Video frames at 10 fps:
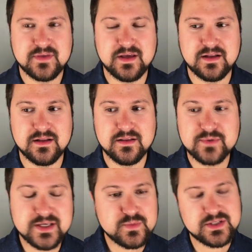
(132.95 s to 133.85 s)
And the
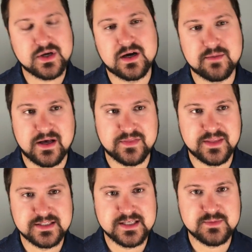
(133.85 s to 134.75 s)
reason we talk about
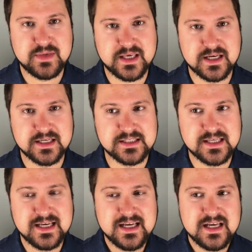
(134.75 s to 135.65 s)
this is because